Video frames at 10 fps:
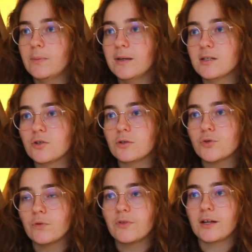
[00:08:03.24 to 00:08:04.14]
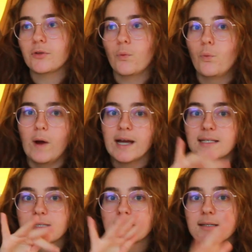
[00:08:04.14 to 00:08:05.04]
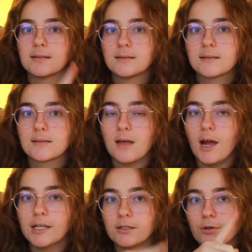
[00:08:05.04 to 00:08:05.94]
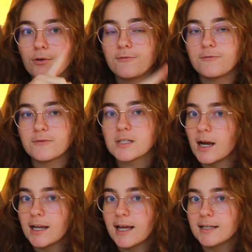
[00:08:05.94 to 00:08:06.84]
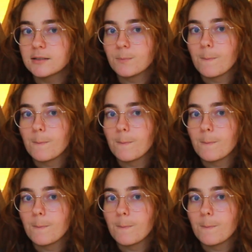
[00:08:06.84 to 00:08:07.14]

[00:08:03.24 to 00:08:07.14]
Phi is on sort of like the west side of Thailand.